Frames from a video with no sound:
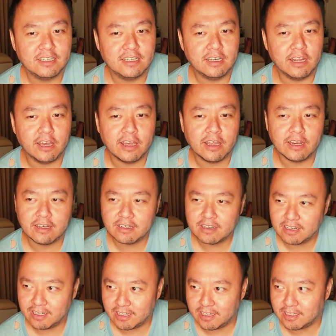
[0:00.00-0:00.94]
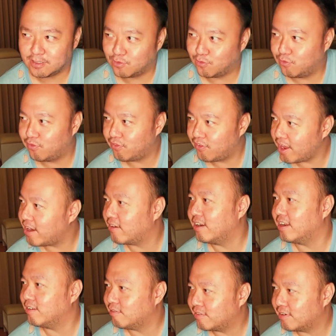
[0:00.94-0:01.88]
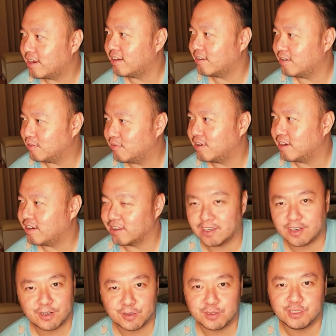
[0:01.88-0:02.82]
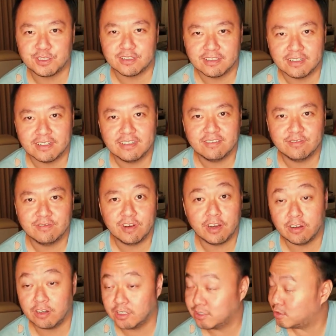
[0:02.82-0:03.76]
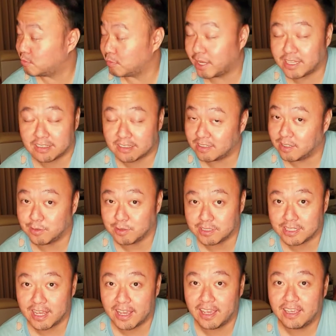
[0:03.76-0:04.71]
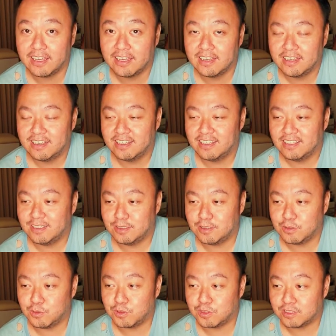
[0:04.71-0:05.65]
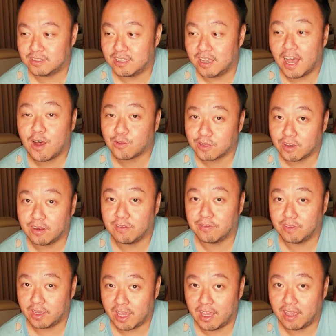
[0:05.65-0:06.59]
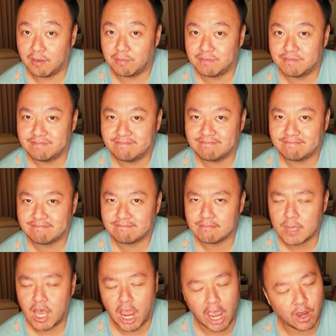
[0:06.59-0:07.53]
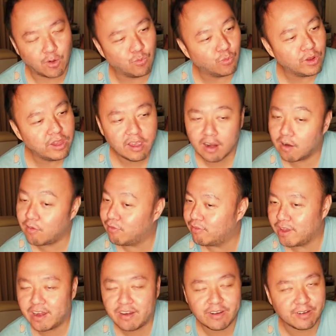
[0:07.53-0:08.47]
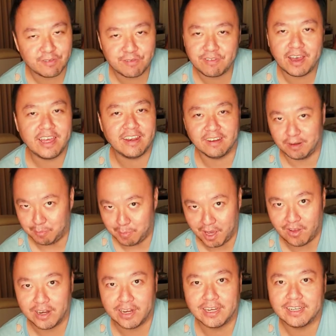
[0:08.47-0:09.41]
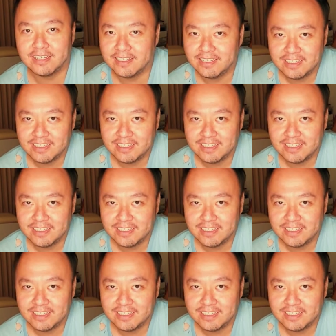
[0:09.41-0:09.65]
that is very, very, very crucial, very detrimental, I would say, towards the outcome of the game. And we are very divided about it.